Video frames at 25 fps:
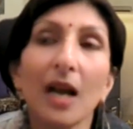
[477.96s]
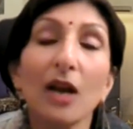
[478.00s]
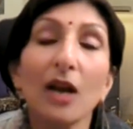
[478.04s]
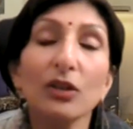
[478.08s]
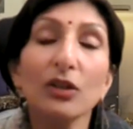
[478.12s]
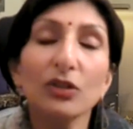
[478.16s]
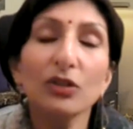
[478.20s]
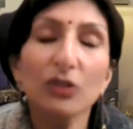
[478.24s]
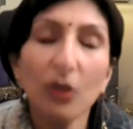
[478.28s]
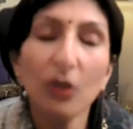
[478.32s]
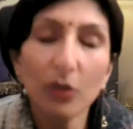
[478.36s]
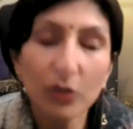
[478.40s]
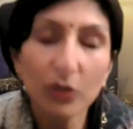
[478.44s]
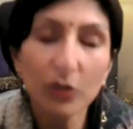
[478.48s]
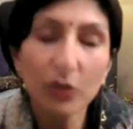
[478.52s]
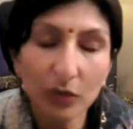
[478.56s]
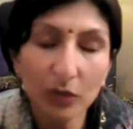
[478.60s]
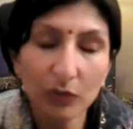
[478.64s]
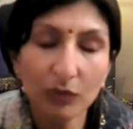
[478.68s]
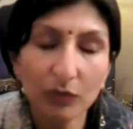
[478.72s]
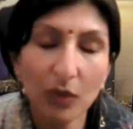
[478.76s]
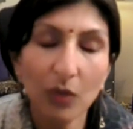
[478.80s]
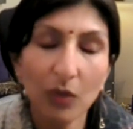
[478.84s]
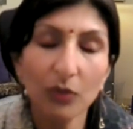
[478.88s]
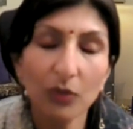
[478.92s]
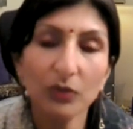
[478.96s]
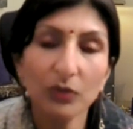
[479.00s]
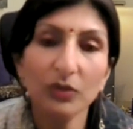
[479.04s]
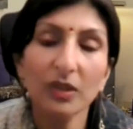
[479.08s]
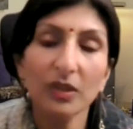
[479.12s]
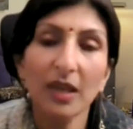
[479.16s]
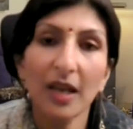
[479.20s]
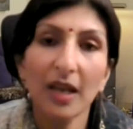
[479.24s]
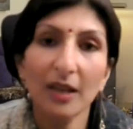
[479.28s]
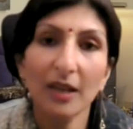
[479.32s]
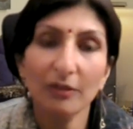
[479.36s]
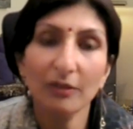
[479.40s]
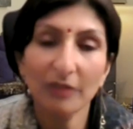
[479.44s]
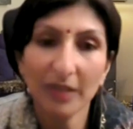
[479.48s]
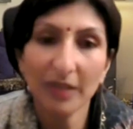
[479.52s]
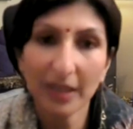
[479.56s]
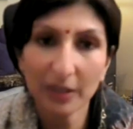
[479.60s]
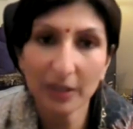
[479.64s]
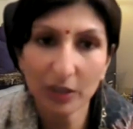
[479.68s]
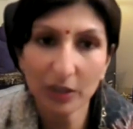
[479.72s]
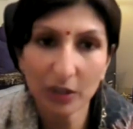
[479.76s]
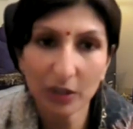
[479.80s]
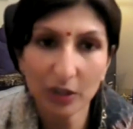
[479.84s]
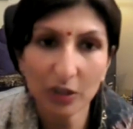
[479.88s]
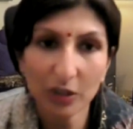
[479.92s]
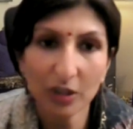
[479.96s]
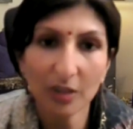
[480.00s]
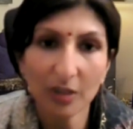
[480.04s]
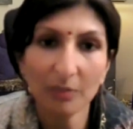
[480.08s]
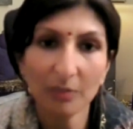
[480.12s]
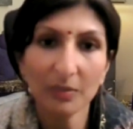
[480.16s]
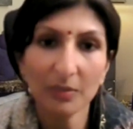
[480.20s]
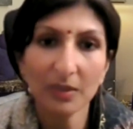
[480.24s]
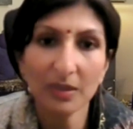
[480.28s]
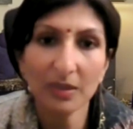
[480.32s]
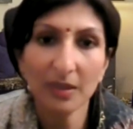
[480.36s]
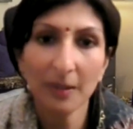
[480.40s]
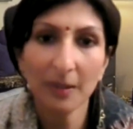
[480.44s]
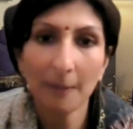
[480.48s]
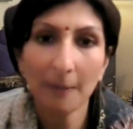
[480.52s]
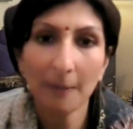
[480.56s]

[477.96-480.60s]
social roles and relationships.